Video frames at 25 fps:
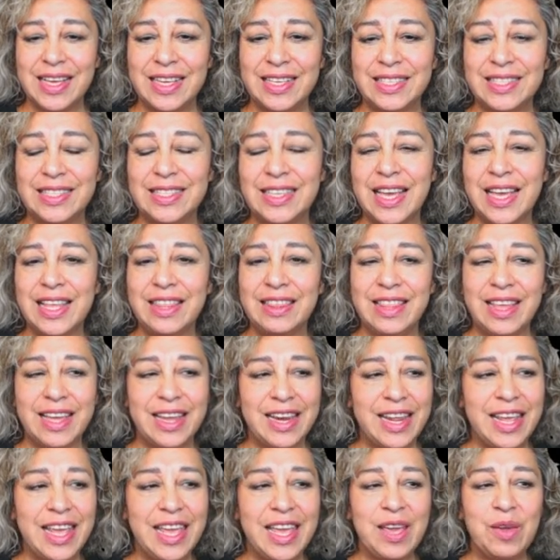said
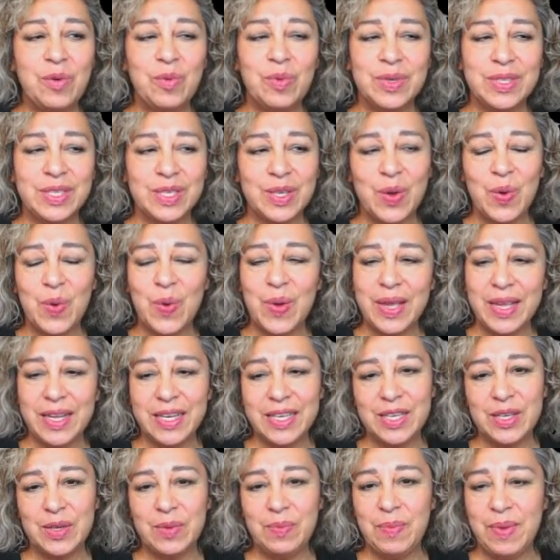that he was going
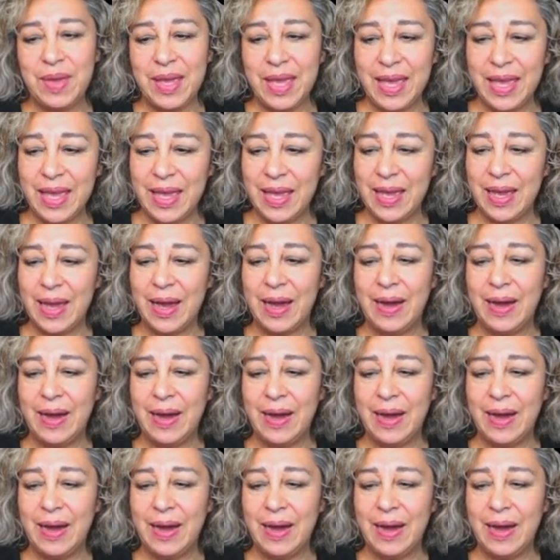to be,